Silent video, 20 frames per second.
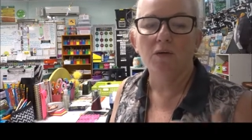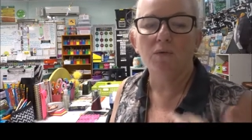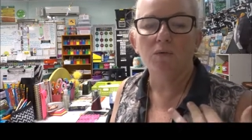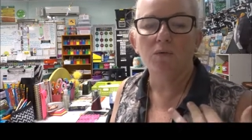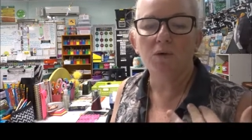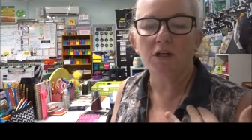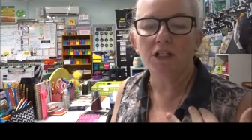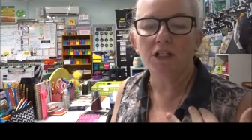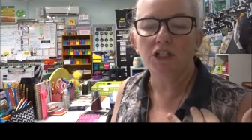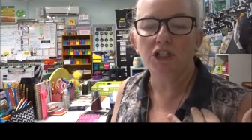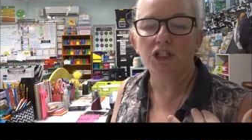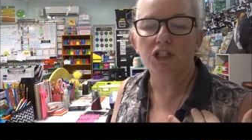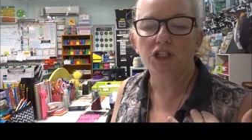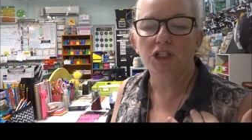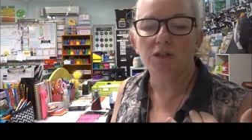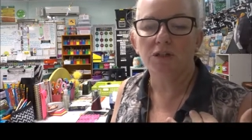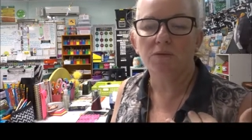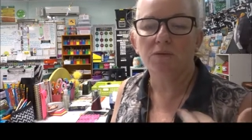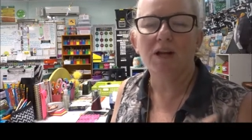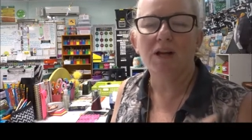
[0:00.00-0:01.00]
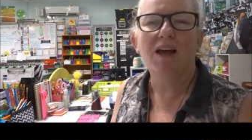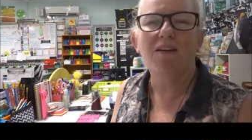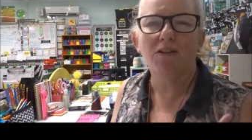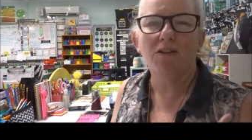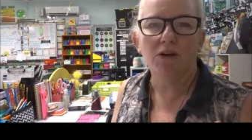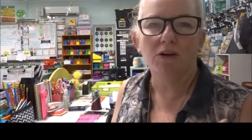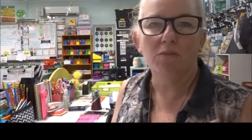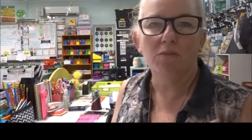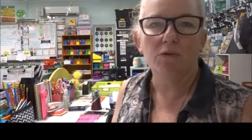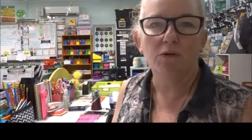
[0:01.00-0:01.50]
which will have a
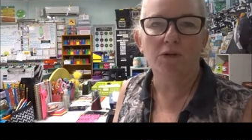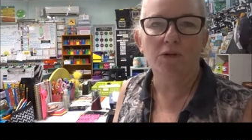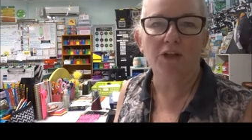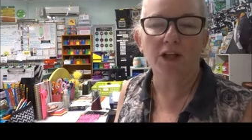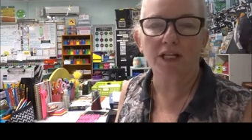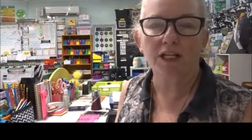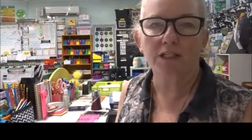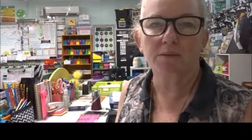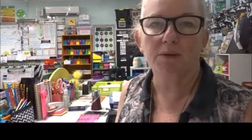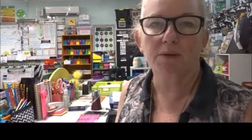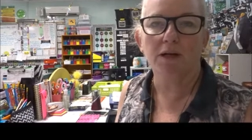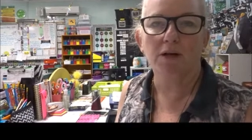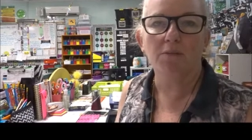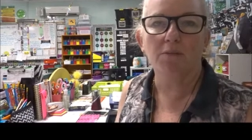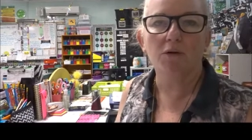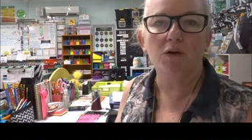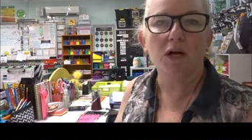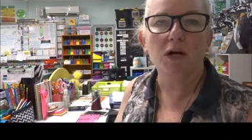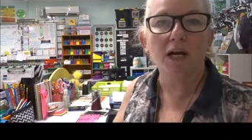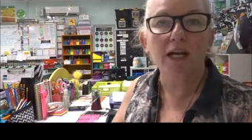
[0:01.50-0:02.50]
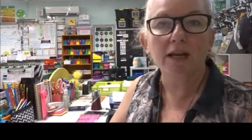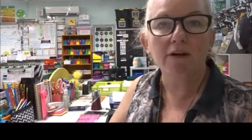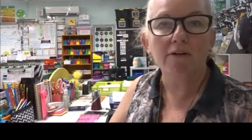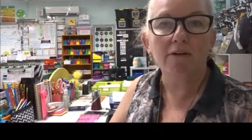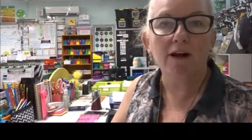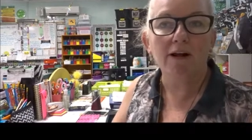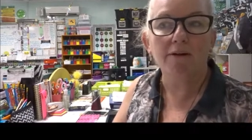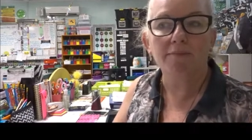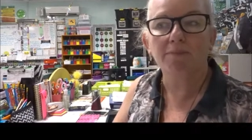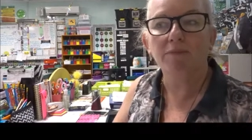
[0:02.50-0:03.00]
lot more things and be a lot more
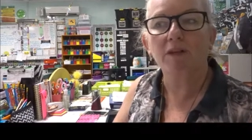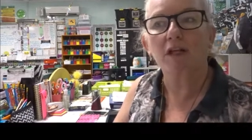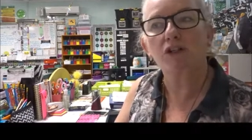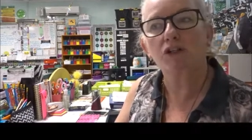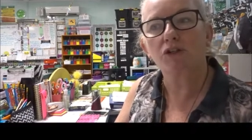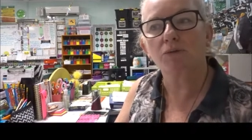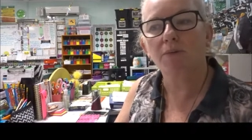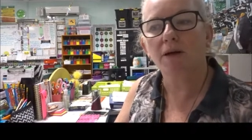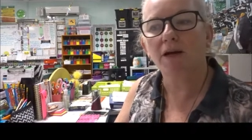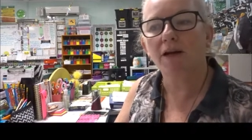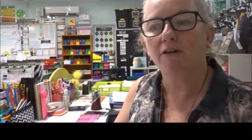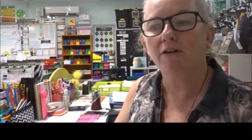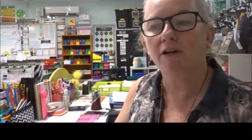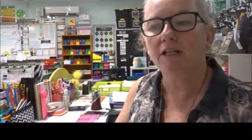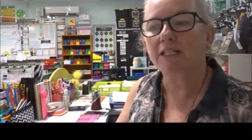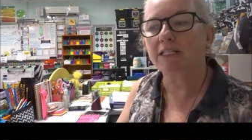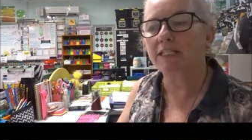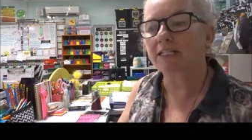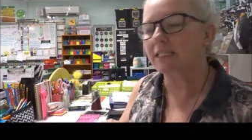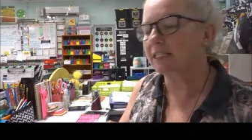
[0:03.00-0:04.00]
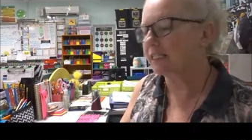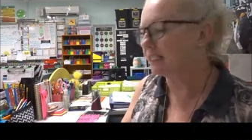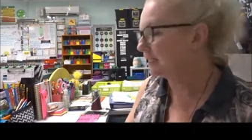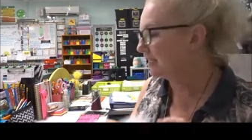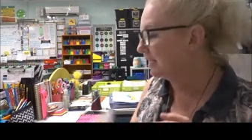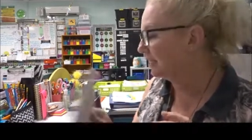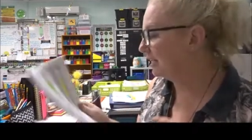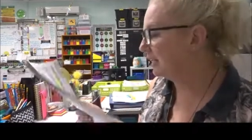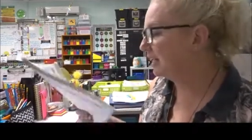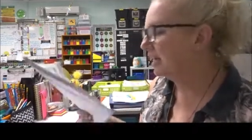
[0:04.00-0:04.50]
clearer to parents to
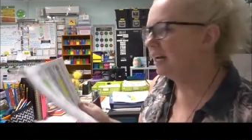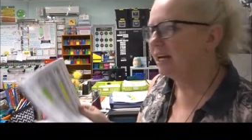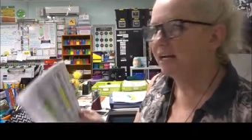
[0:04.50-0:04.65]
see.